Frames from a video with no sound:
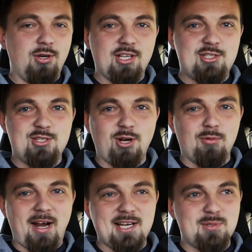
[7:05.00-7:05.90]
dude, it's
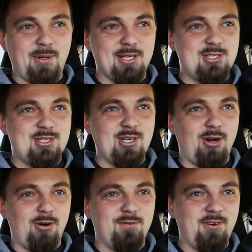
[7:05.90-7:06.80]
so raspy. It's
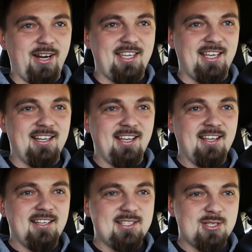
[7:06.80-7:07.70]
so
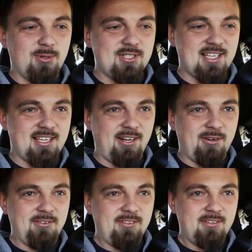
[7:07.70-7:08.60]
freaking, just wants to go.